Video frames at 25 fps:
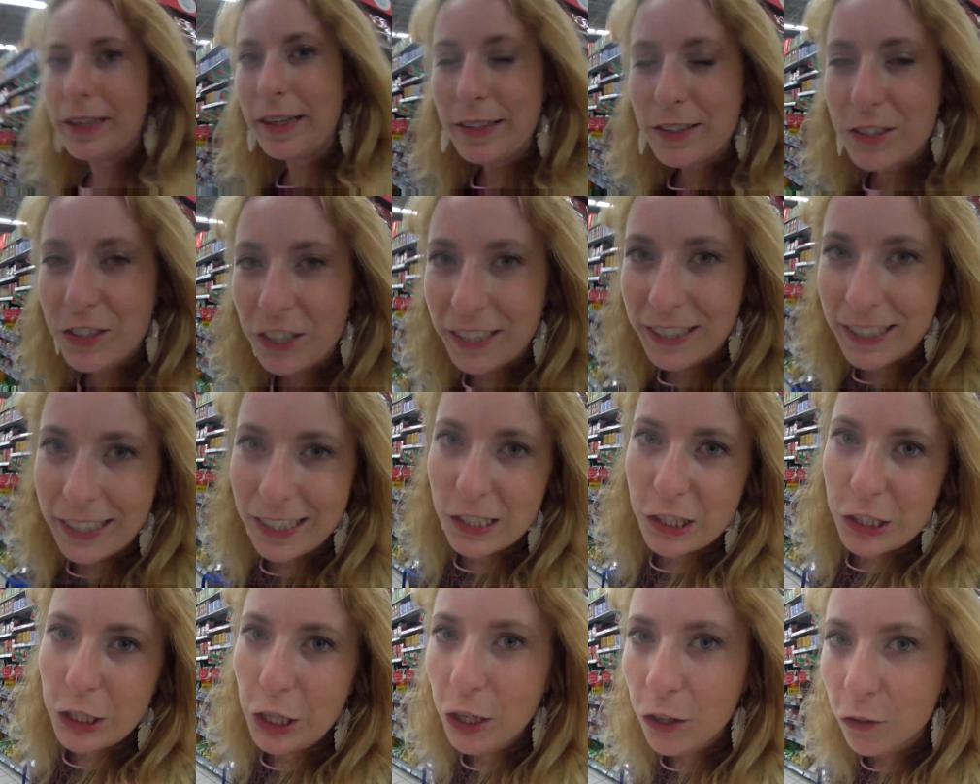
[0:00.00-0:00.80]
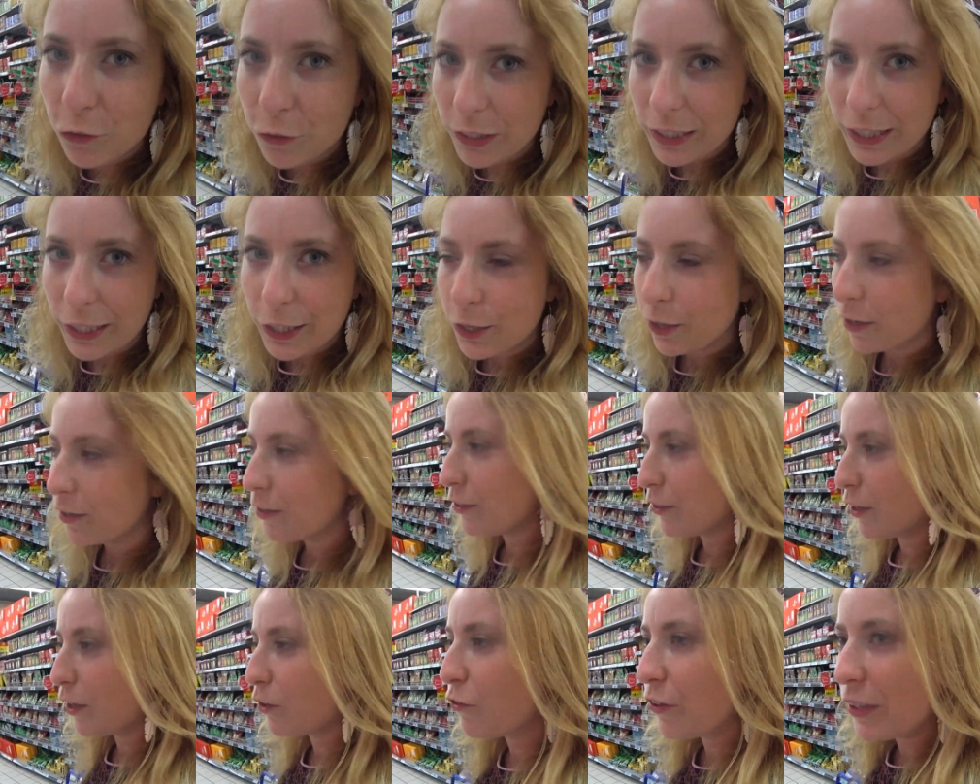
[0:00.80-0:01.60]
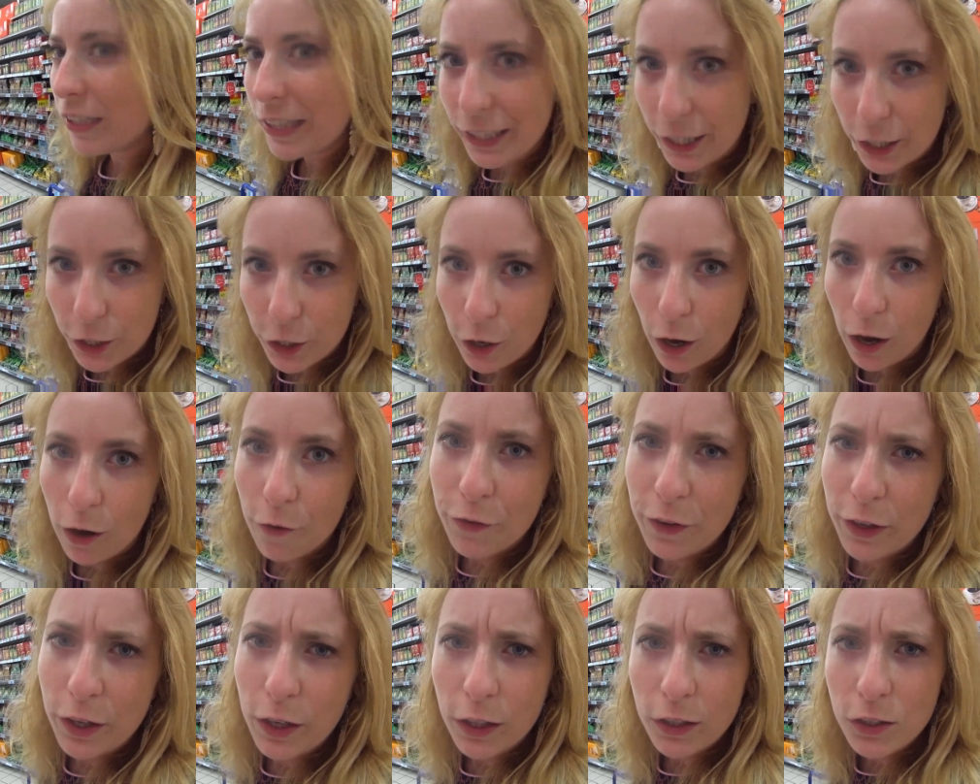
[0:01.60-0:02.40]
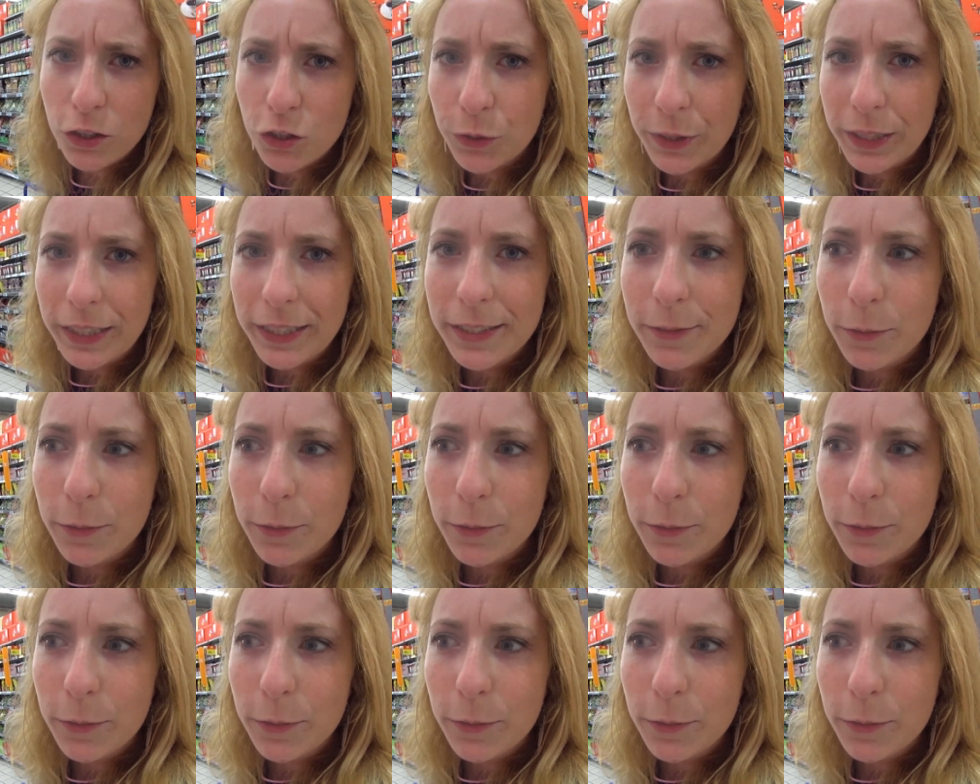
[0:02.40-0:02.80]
China is not really a coffee country.